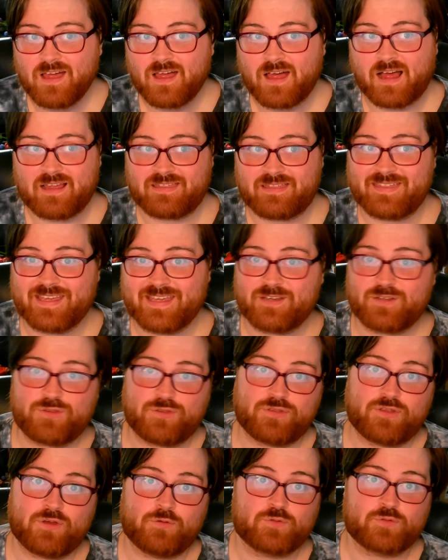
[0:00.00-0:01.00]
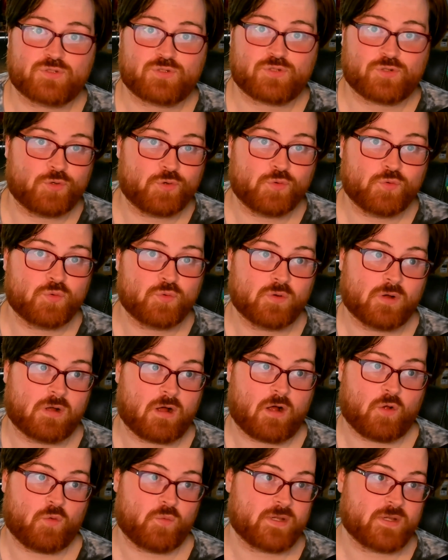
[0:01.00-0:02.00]
I think those two
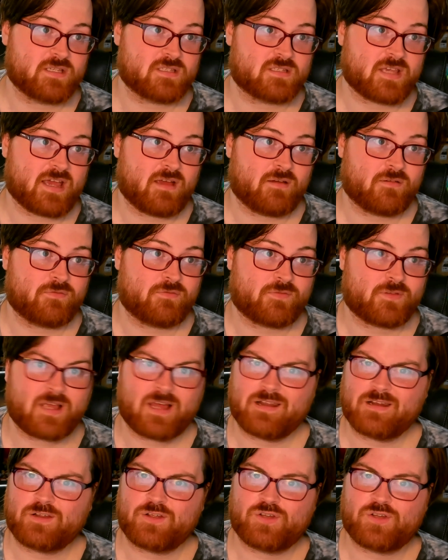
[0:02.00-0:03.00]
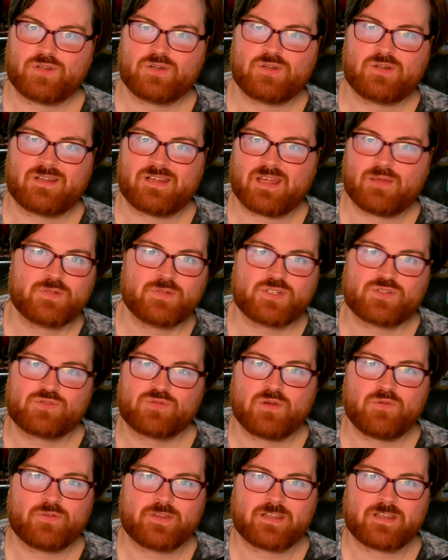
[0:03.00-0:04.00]
always have kind of good
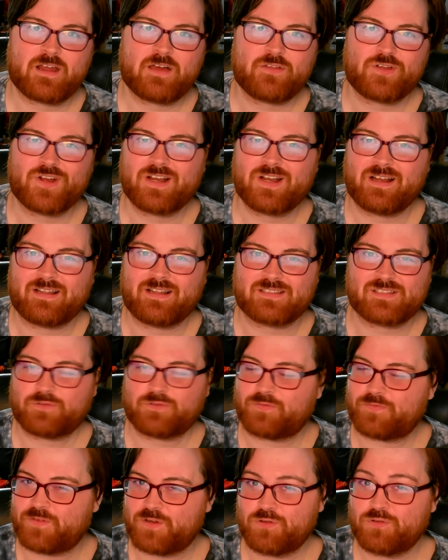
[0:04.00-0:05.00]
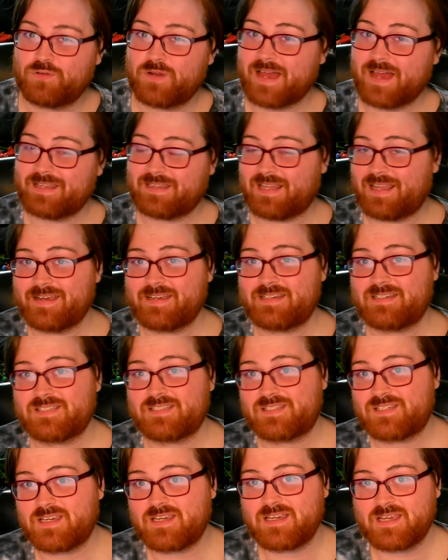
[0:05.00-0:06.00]
chemistry with another. It's a feud I'd like to
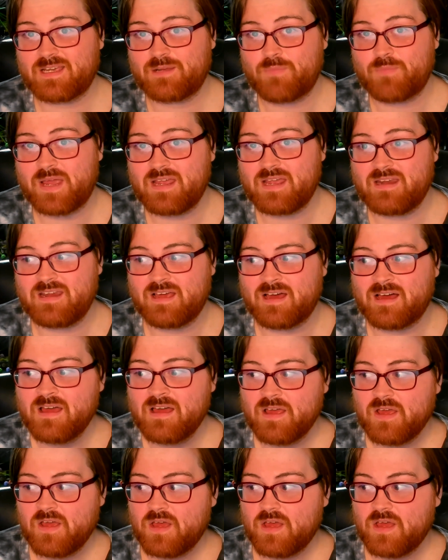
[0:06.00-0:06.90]
see in Mania.